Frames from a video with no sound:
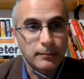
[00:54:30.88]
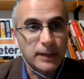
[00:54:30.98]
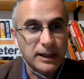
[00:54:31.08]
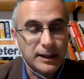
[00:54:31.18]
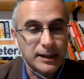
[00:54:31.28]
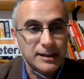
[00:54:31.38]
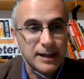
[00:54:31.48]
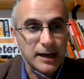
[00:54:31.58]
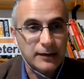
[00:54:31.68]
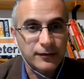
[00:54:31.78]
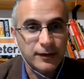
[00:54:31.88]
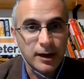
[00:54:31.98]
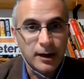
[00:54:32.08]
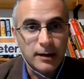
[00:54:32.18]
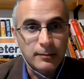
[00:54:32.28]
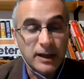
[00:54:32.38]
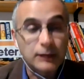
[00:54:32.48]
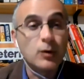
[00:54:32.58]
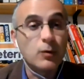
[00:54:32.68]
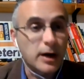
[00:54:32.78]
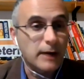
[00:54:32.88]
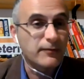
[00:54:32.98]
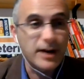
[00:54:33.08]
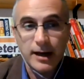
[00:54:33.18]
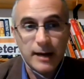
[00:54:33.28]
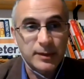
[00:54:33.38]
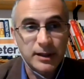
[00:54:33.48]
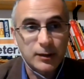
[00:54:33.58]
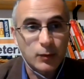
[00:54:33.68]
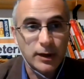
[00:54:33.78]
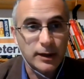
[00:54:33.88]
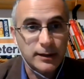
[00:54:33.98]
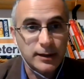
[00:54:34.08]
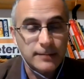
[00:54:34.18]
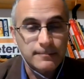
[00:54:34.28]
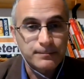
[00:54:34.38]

medical staff, but we were very happy that they were in Italy.